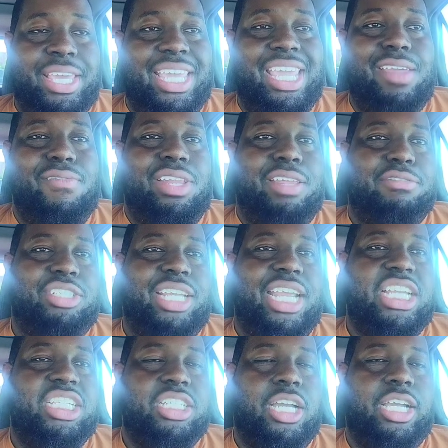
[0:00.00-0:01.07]
even if
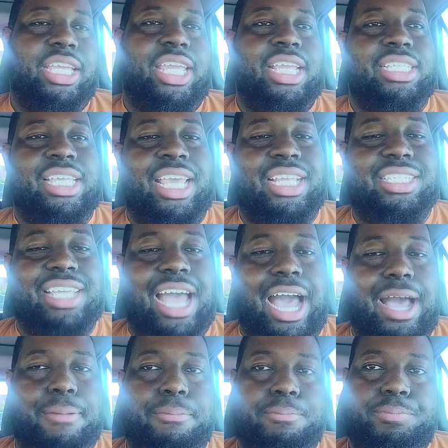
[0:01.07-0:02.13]
Chase Young is a
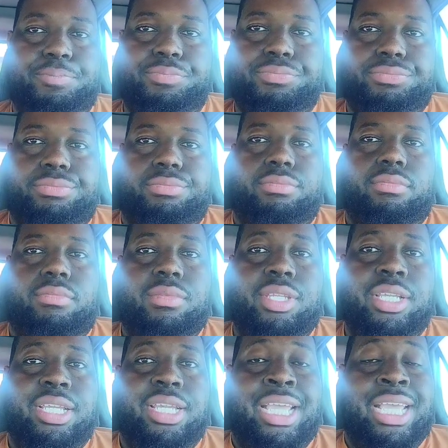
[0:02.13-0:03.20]
top
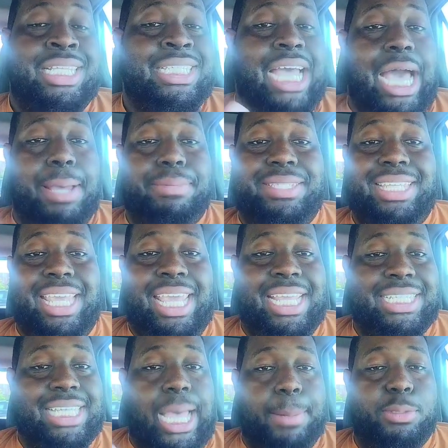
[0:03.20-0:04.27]
10,
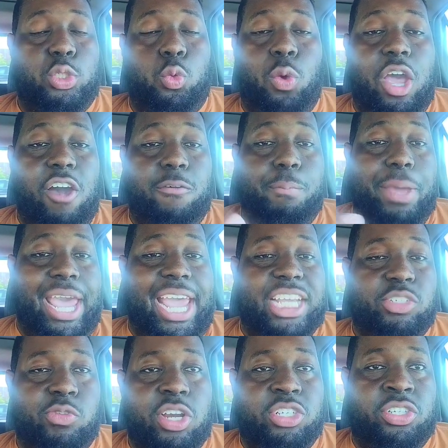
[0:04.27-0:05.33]
top 12
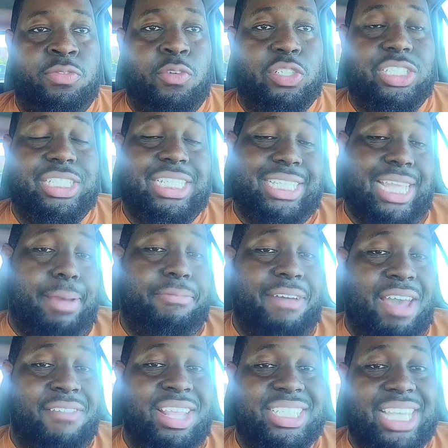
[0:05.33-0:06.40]
pass rusher versus a top
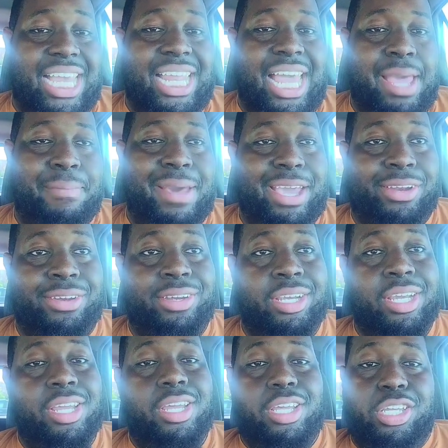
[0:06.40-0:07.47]
five inside linebacker,
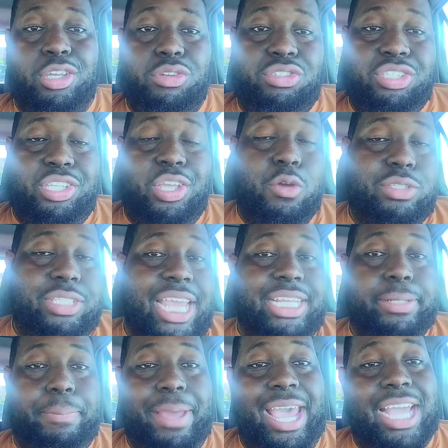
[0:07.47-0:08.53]
you still take
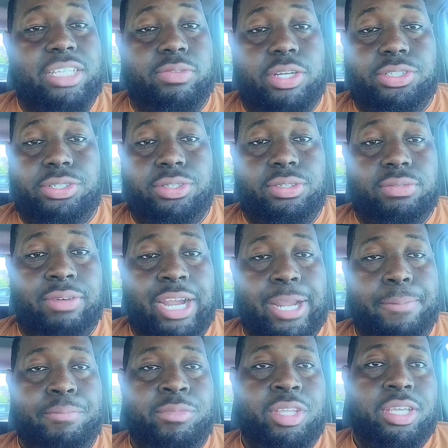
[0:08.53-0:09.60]
the pass rusher,
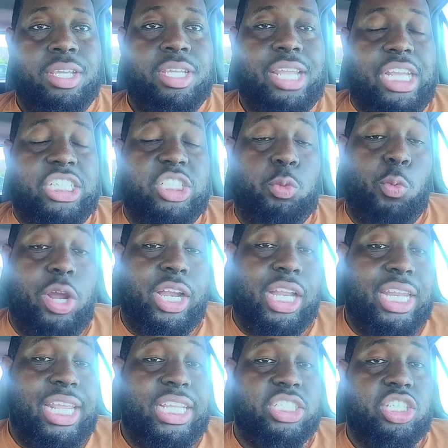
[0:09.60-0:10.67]
right? That's just where the
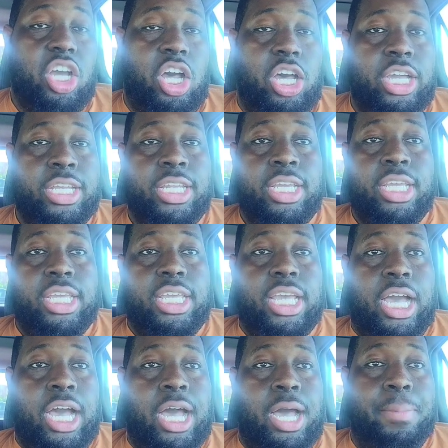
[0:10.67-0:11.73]
league has gone.
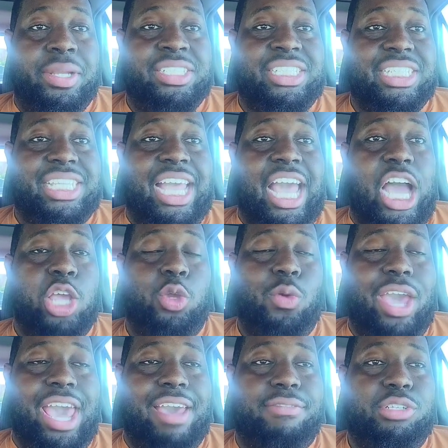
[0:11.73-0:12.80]
It's just how you
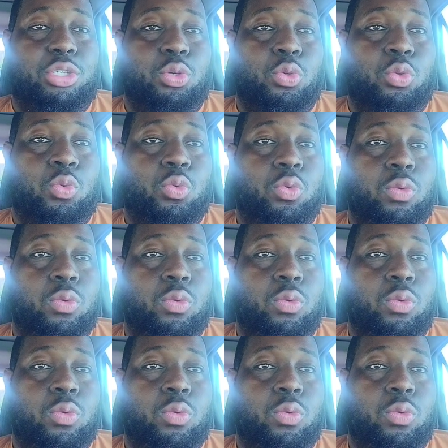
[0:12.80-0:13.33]
have to